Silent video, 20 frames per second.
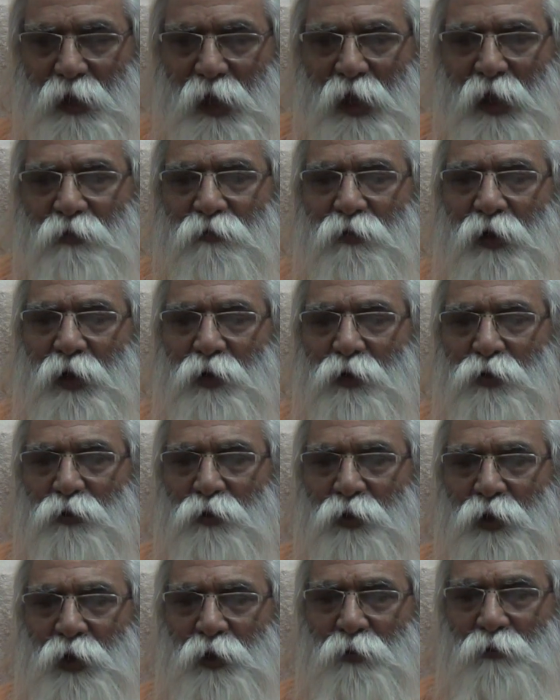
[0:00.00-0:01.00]
I want to
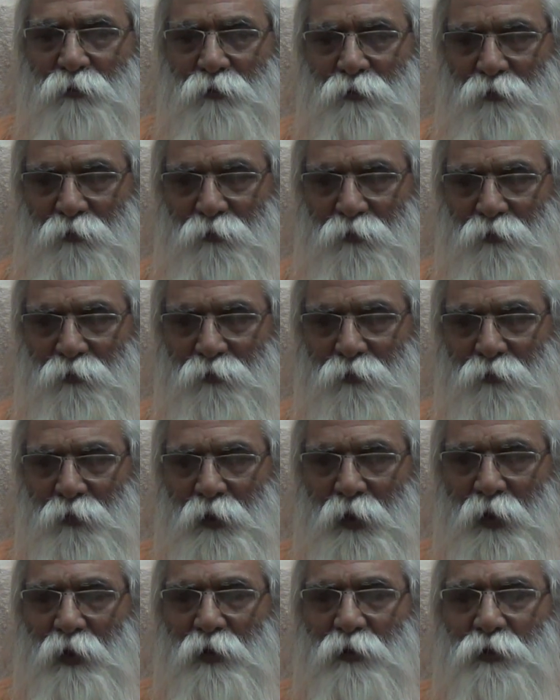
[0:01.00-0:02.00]
give
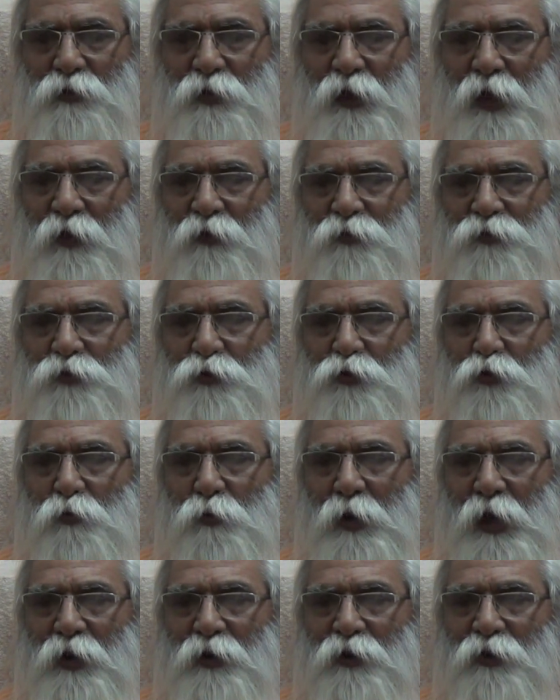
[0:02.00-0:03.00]
thanks to
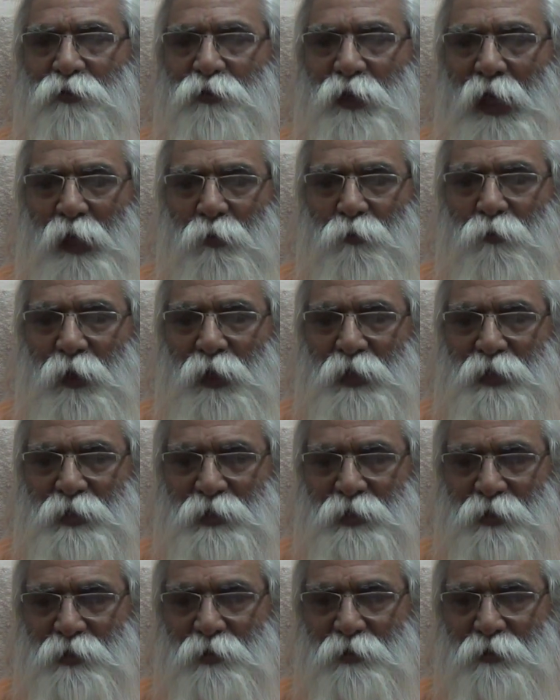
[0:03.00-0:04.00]
my
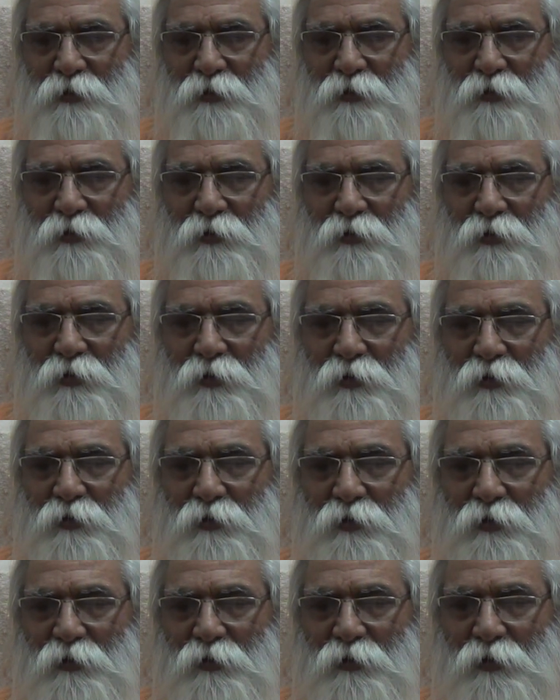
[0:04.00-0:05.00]
disciples.
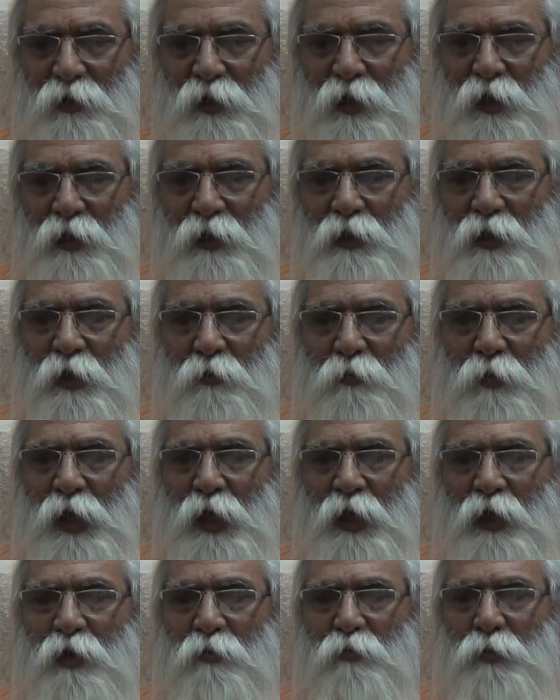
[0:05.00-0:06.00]
They
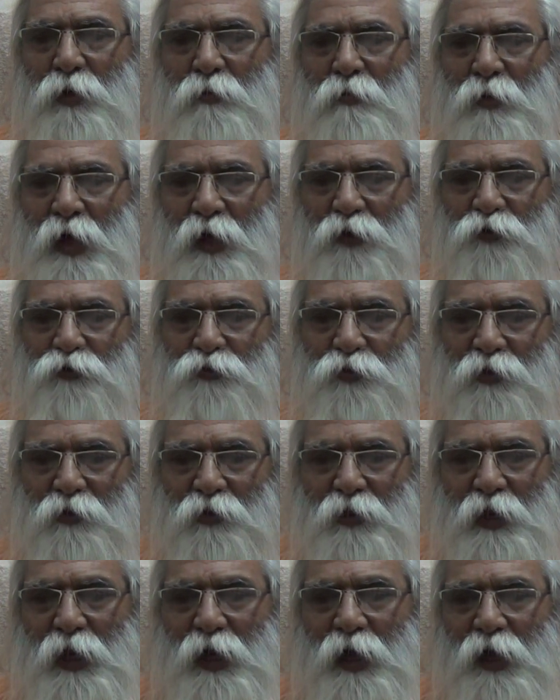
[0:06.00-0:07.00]
make me master.
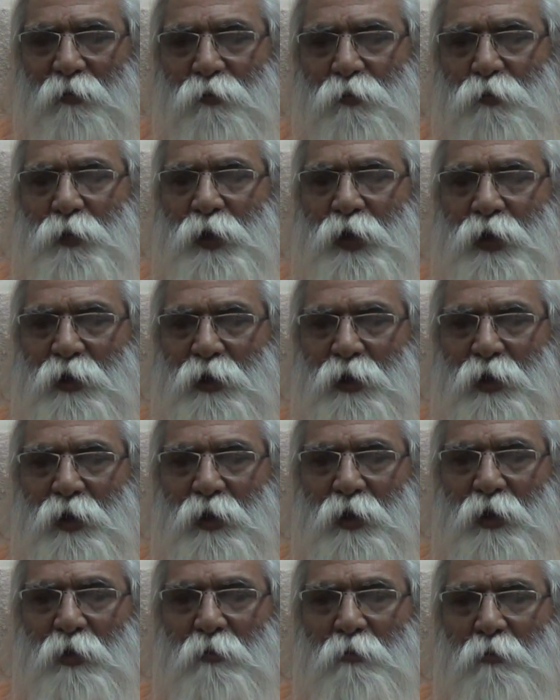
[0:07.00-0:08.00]
They love me.
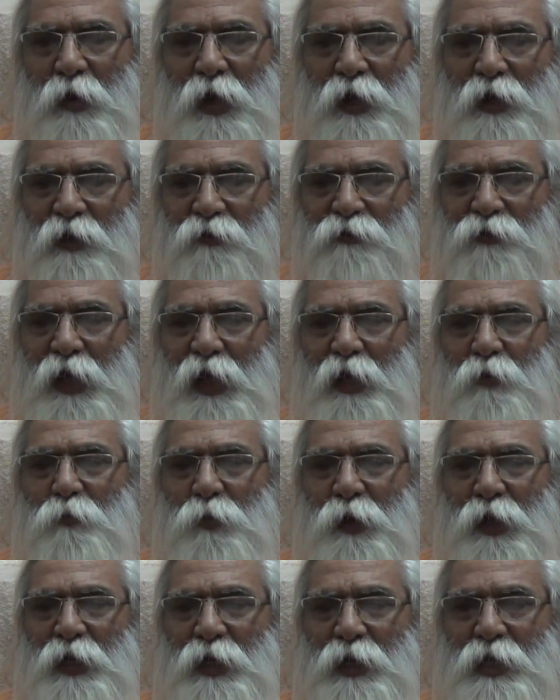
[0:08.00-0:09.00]
My
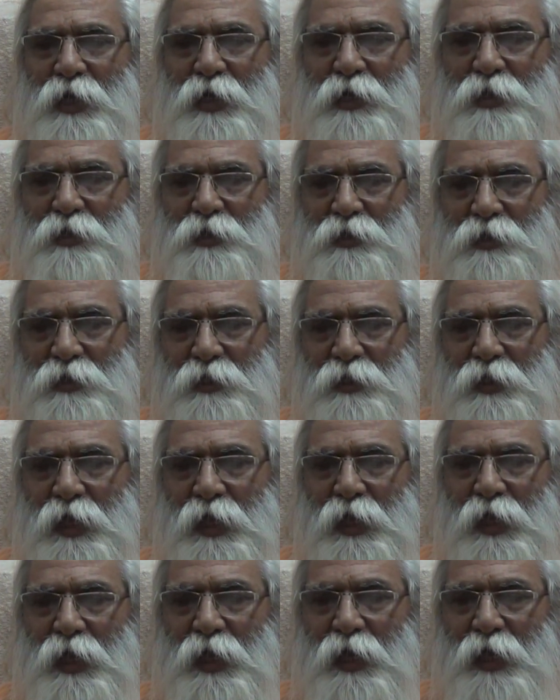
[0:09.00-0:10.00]
disciple is
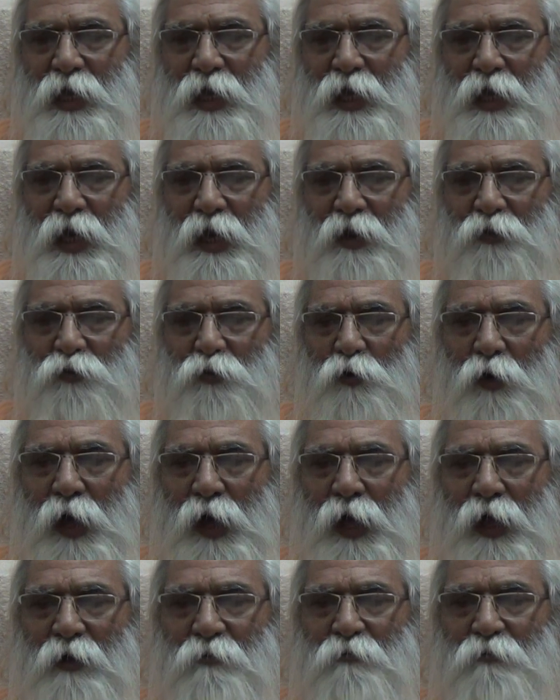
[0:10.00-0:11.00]
here, so
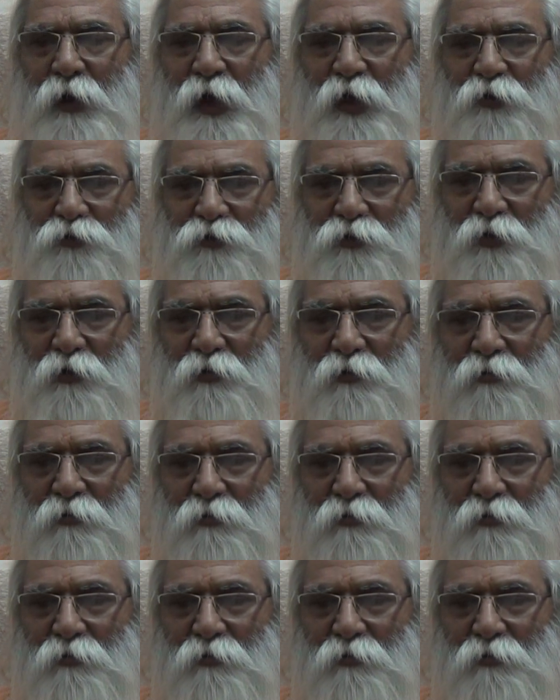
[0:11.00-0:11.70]
I am master.